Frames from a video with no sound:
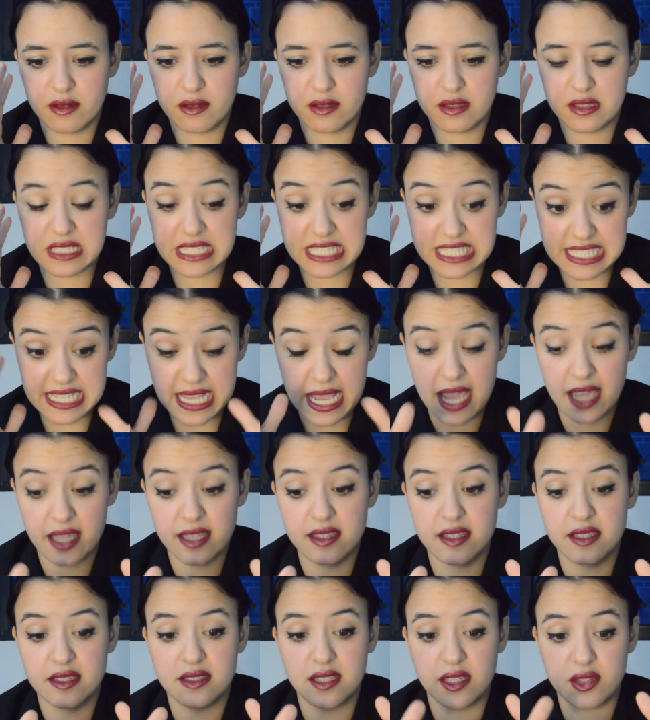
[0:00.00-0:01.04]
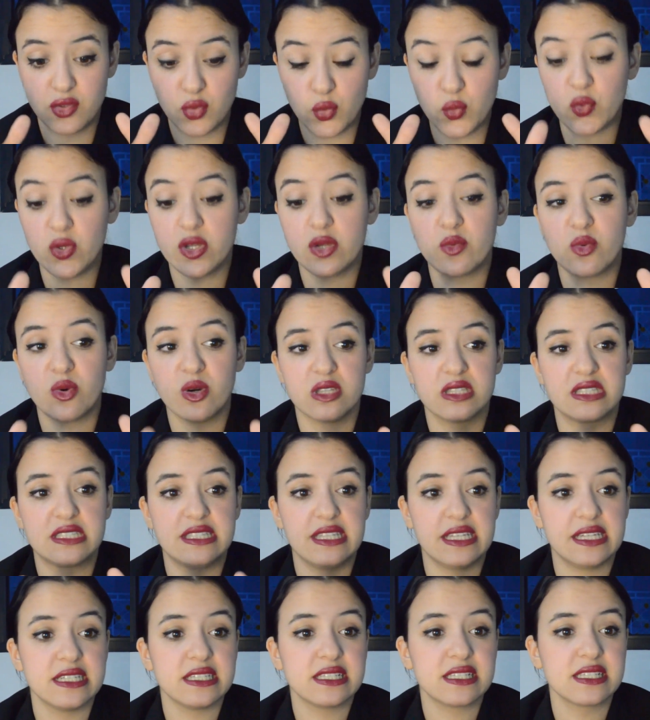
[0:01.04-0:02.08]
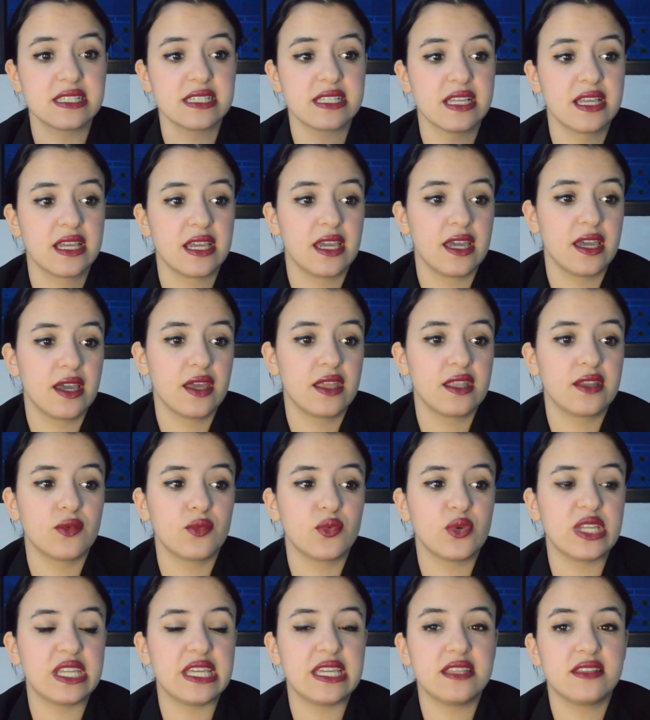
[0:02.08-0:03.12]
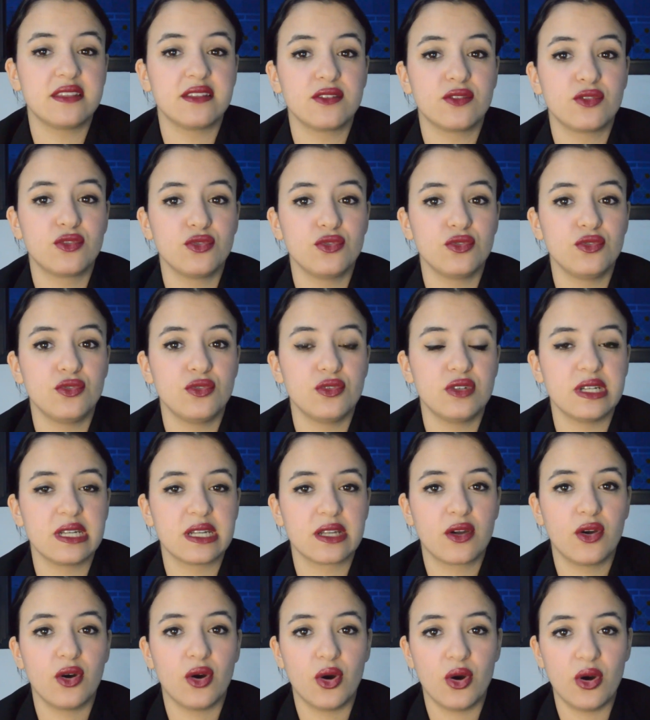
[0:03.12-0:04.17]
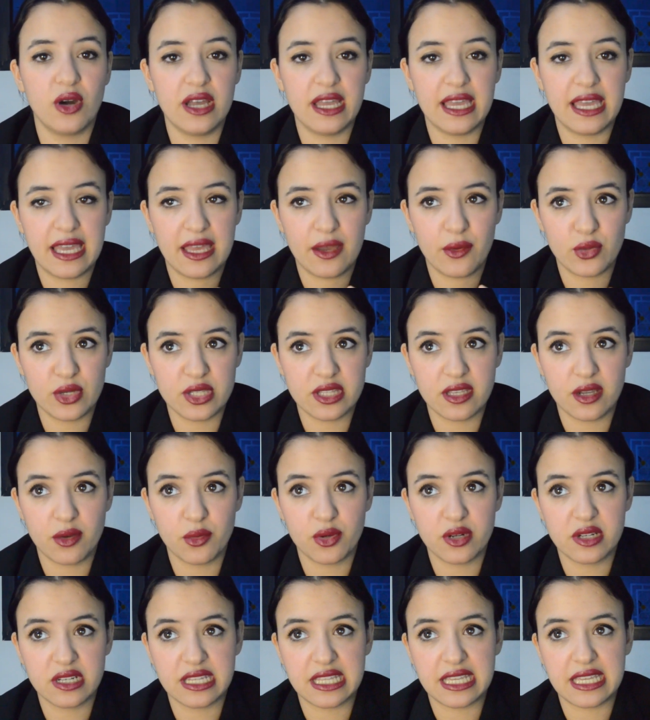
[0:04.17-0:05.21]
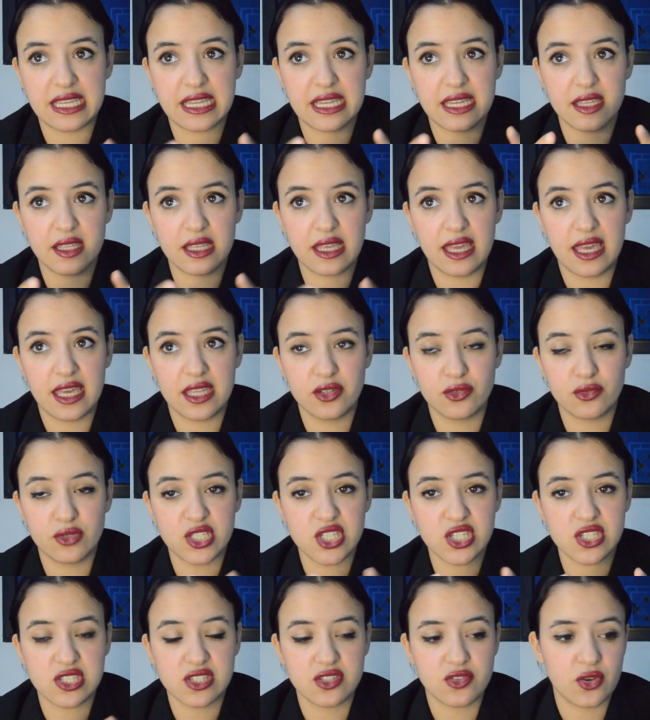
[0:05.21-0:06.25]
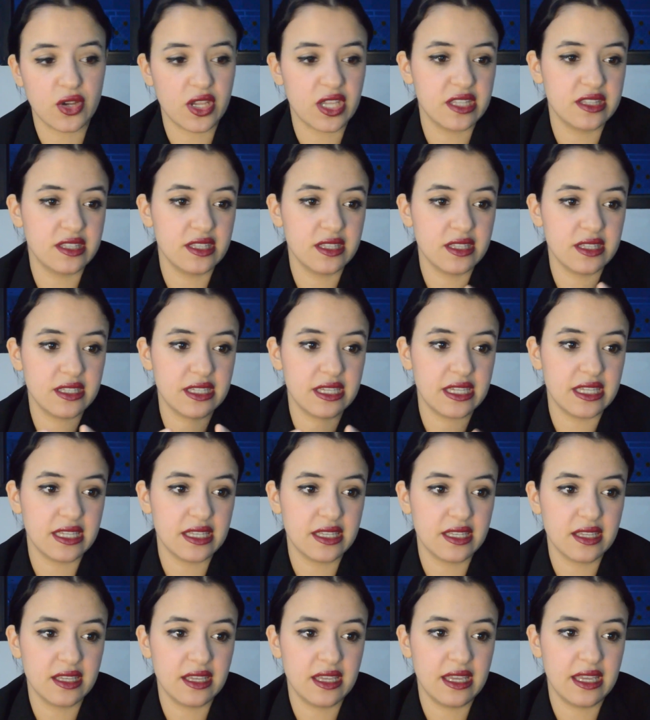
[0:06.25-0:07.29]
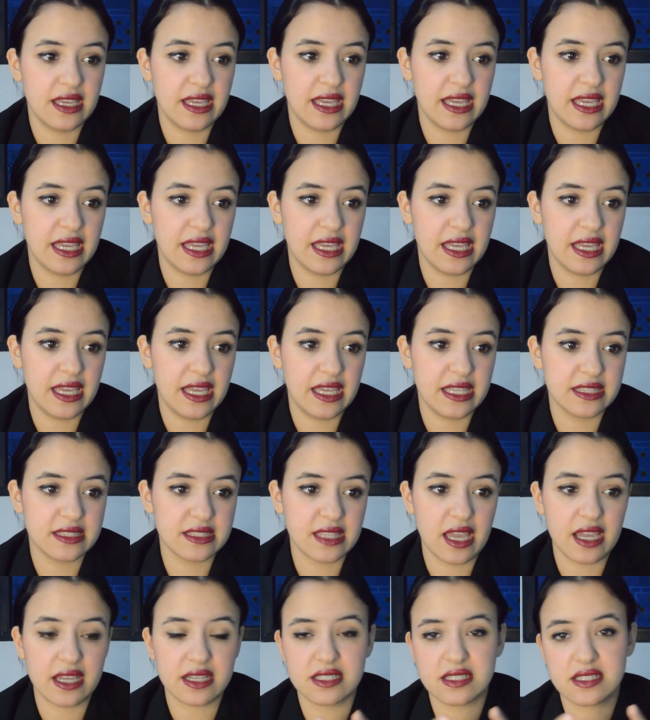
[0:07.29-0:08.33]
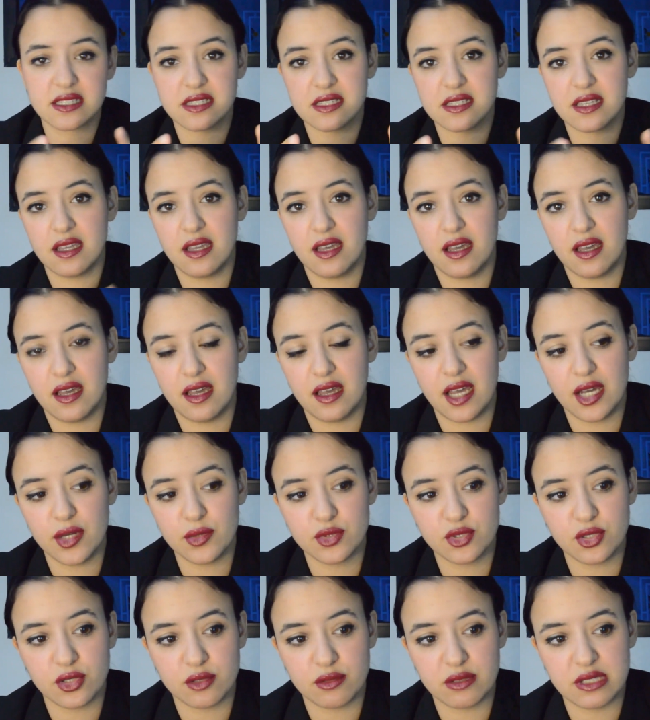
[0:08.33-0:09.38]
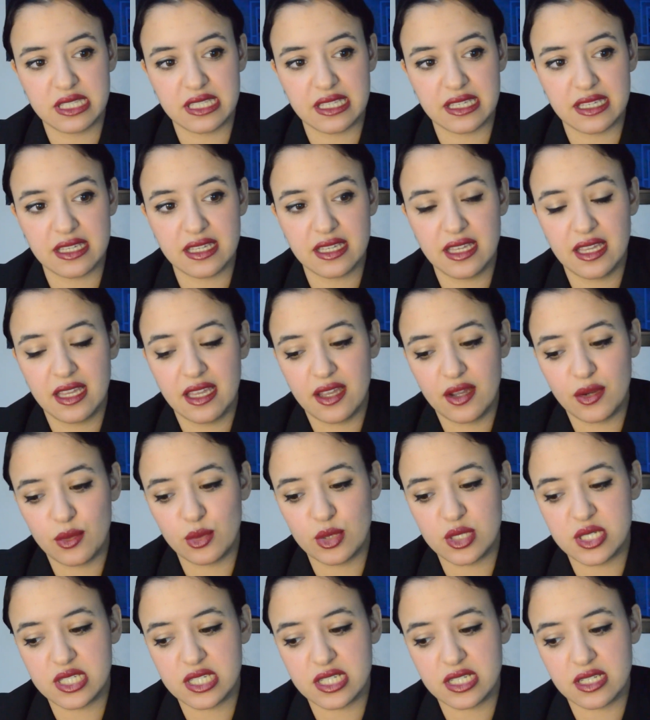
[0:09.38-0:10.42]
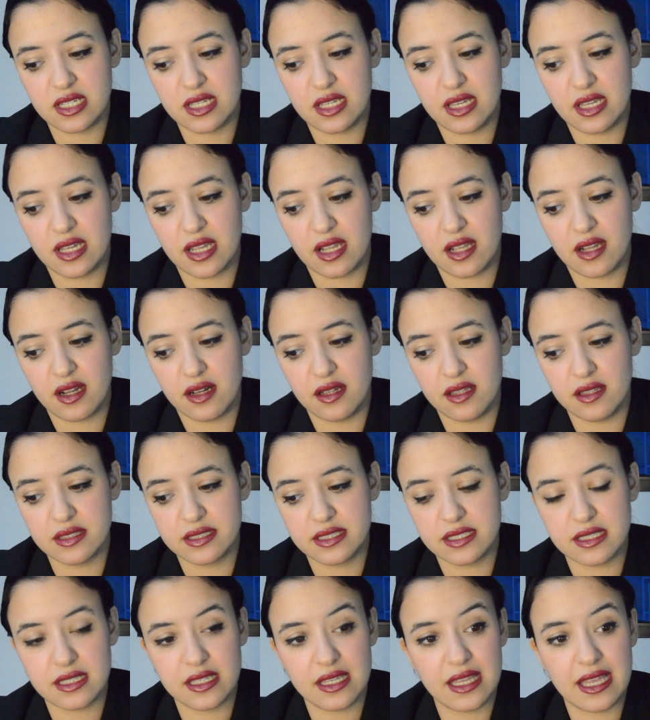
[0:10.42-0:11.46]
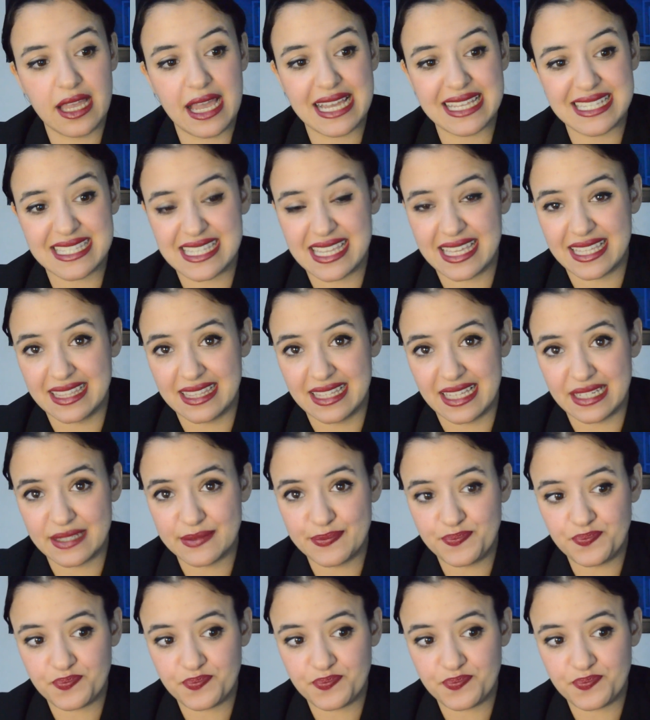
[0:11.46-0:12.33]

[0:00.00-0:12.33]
decided that we want this. We need to go with our NIE and register it in a tax authority which called Hacienda.